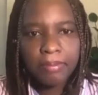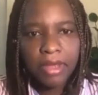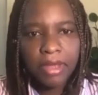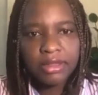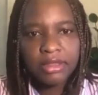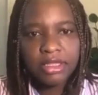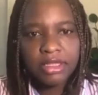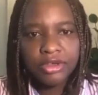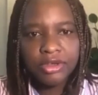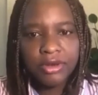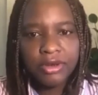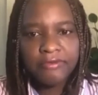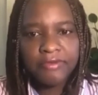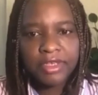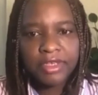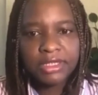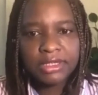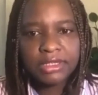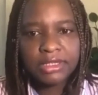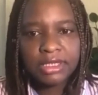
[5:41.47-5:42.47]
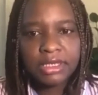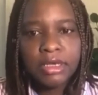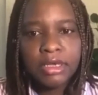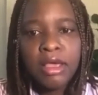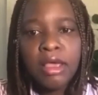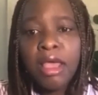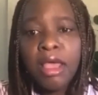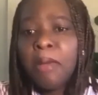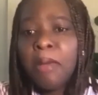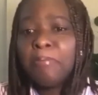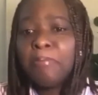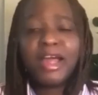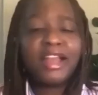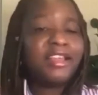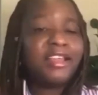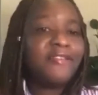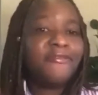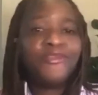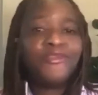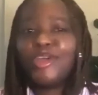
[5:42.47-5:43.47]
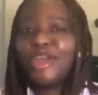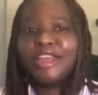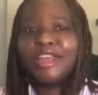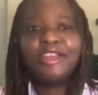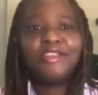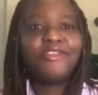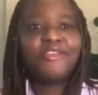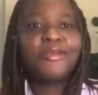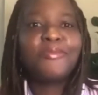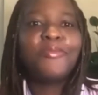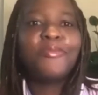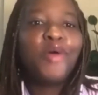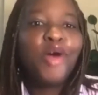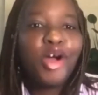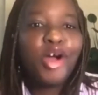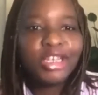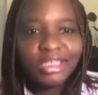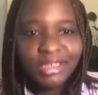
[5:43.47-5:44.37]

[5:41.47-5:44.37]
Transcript: the university. But if you're in a remote